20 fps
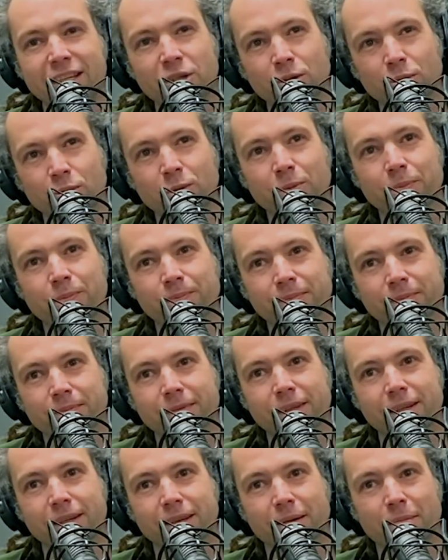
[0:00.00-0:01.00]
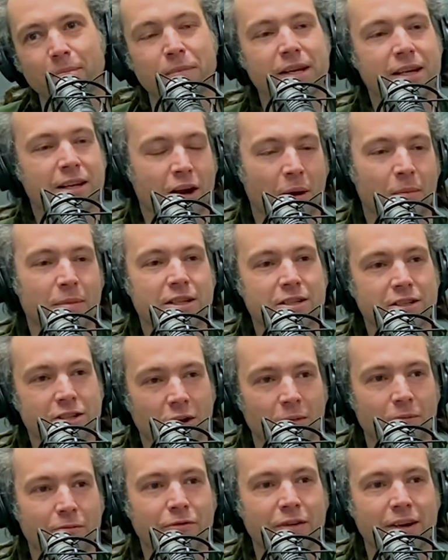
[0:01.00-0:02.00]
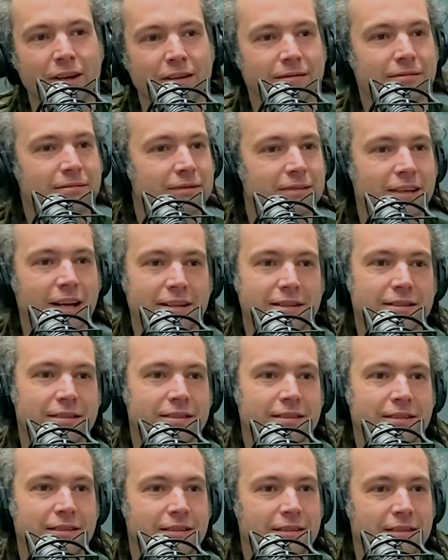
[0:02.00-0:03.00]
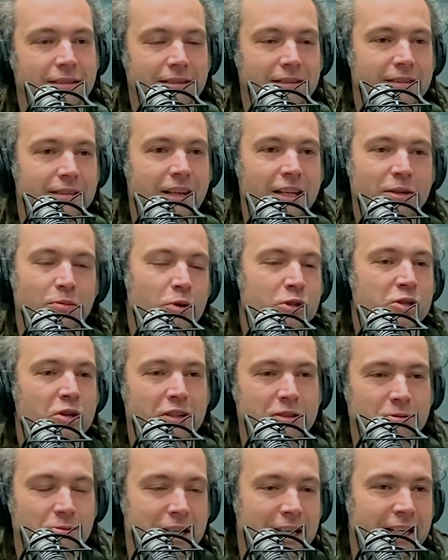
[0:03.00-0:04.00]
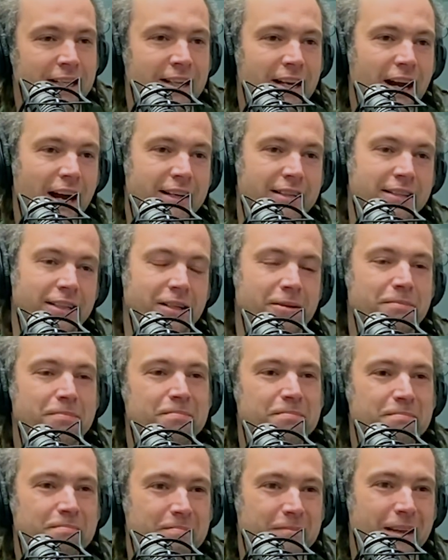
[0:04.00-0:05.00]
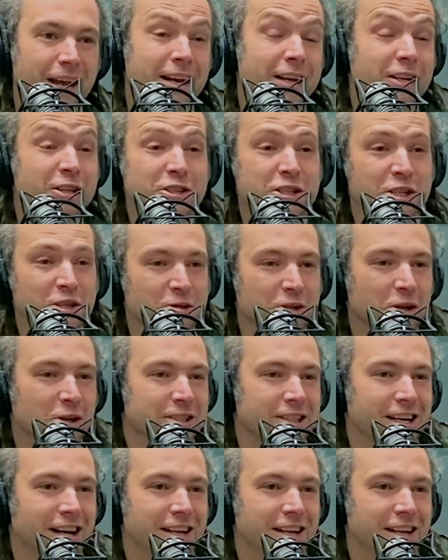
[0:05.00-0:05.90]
you becoming something that was not really the idea. And it's still not the